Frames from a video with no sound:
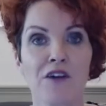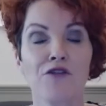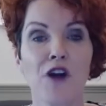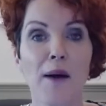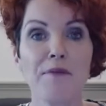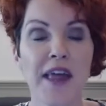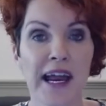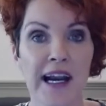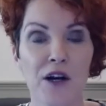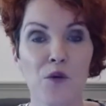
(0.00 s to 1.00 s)
From
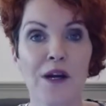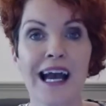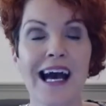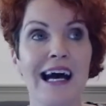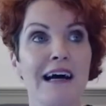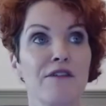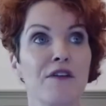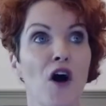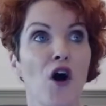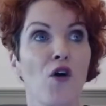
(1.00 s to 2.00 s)
there, we have
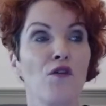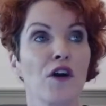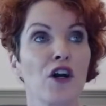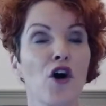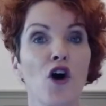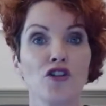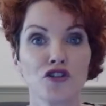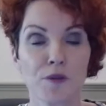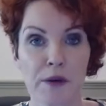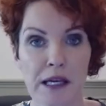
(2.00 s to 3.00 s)
over
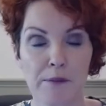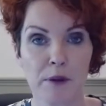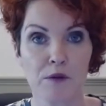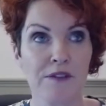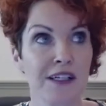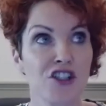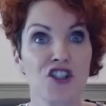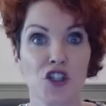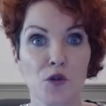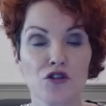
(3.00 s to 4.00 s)
100 people. We've actually
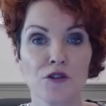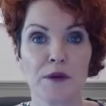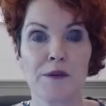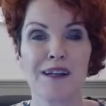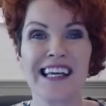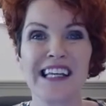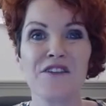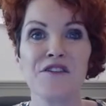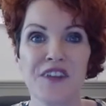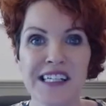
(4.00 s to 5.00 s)
200 people in
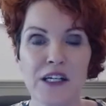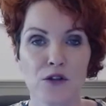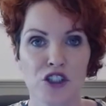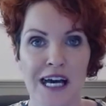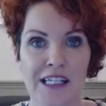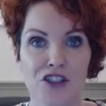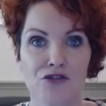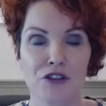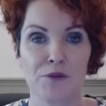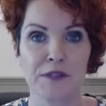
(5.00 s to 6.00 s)
a video challenge
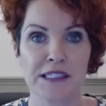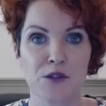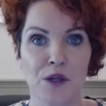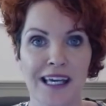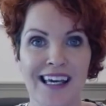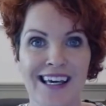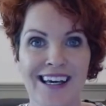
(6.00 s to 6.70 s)
group this week.